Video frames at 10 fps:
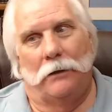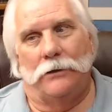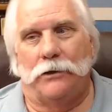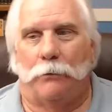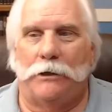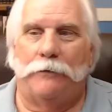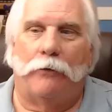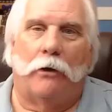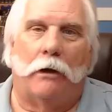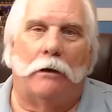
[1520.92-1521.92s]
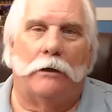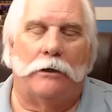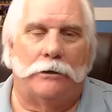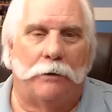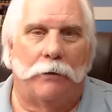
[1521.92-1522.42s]
So much for
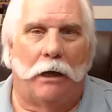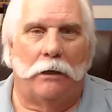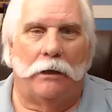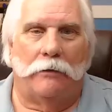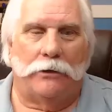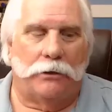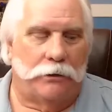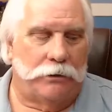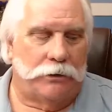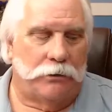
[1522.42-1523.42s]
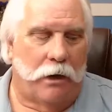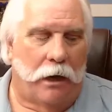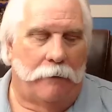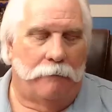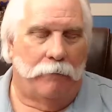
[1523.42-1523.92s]
leadership not leading the church
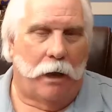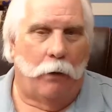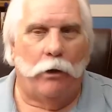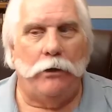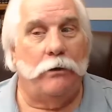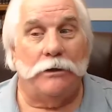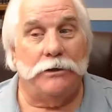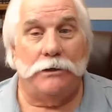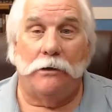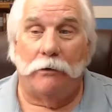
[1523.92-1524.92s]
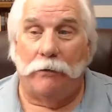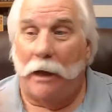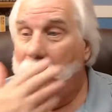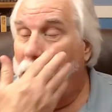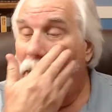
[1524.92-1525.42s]
astray. And when you consider
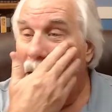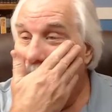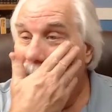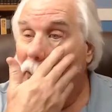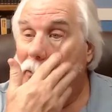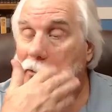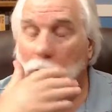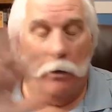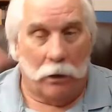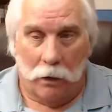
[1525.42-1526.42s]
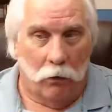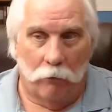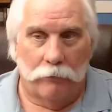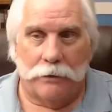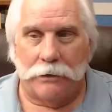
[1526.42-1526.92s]
that there were those, and we're going to go
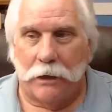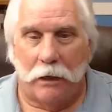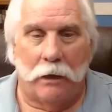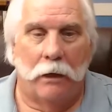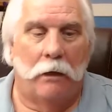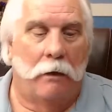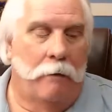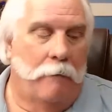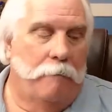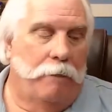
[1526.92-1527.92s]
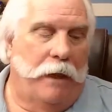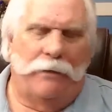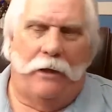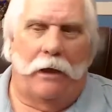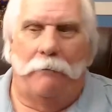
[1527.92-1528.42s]
over this again, and I
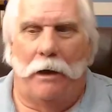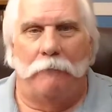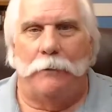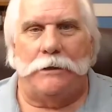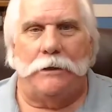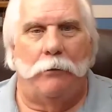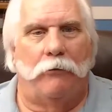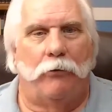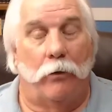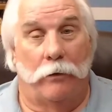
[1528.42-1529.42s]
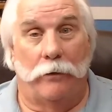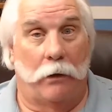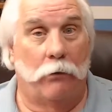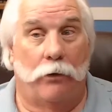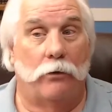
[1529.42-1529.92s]
think I may have mentioned it before, that
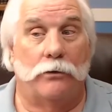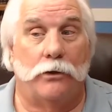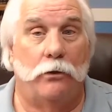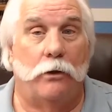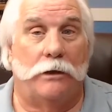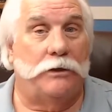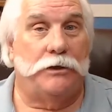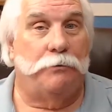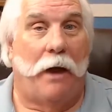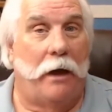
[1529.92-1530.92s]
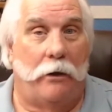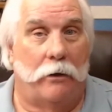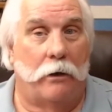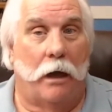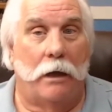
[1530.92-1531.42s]
there were those who
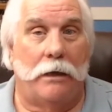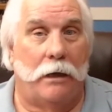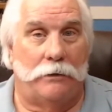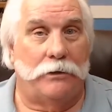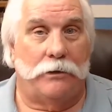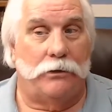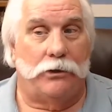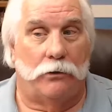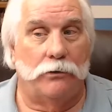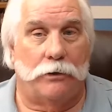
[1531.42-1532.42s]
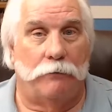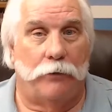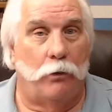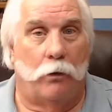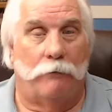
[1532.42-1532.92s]
conspired against Joseph,
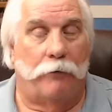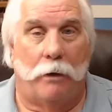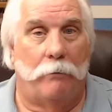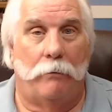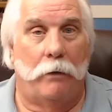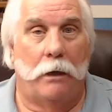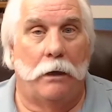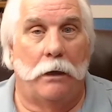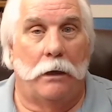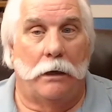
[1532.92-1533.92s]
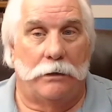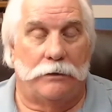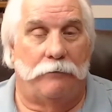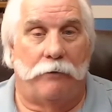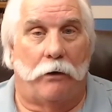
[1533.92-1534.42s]
who were from
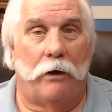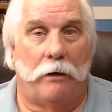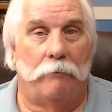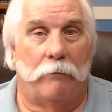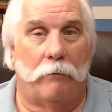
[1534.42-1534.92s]
his very